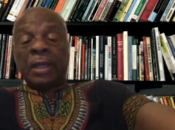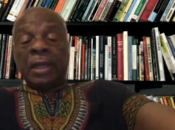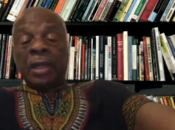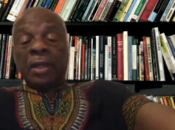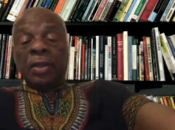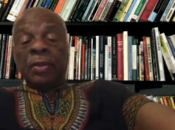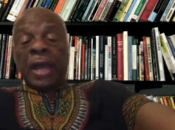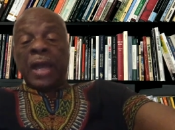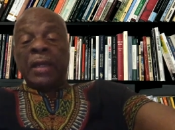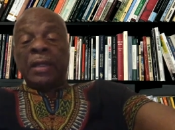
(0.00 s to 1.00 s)

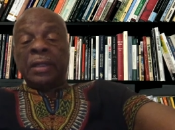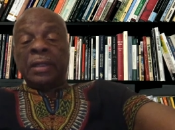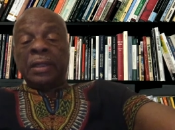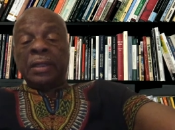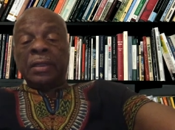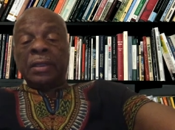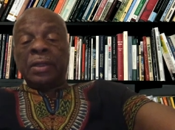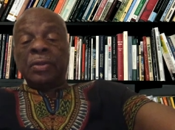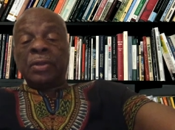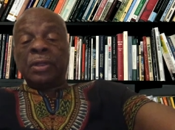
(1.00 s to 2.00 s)
united in the use
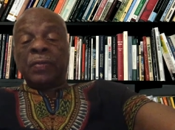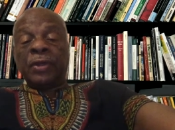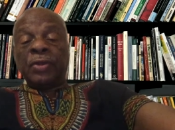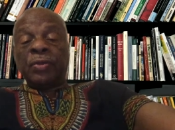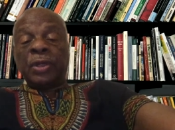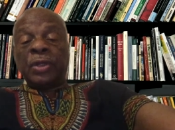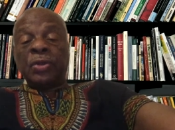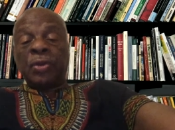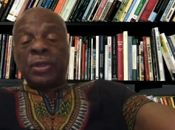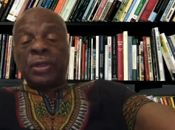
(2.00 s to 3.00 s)
of its
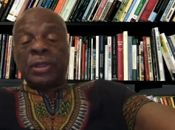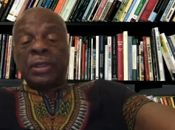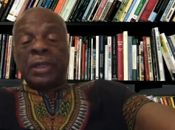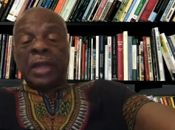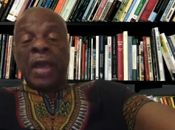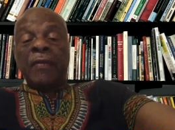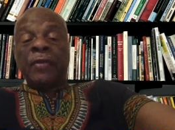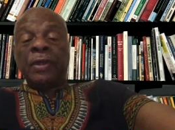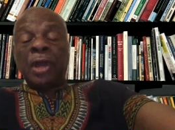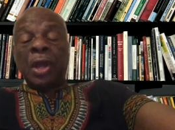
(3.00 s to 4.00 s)
resources, and having
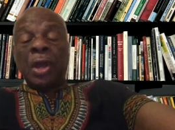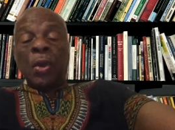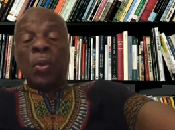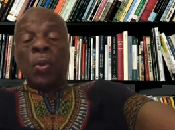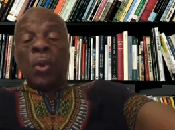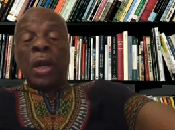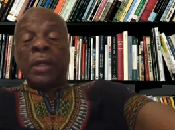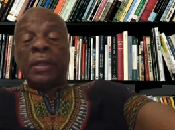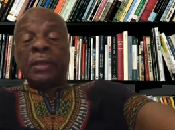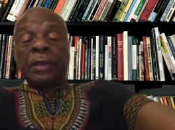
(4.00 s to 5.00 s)

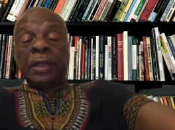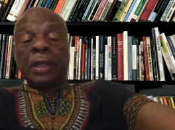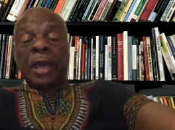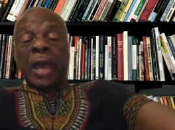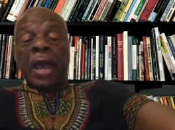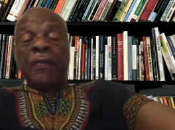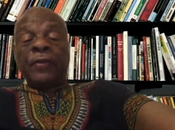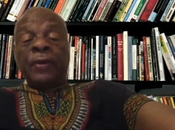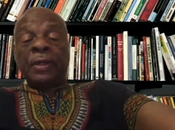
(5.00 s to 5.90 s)
one African